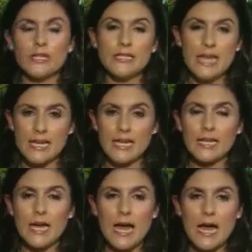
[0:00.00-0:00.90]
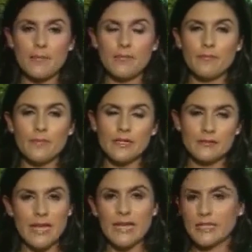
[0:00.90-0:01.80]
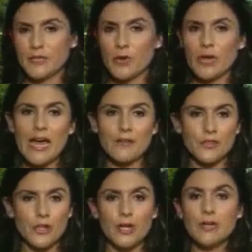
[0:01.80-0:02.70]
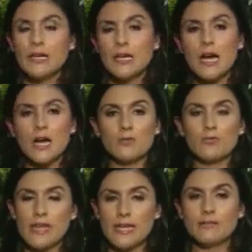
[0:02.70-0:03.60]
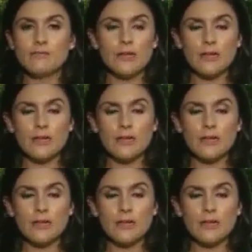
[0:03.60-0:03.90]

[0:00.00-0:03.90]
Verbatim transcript: The Senate um, likely to vote after uh, Reid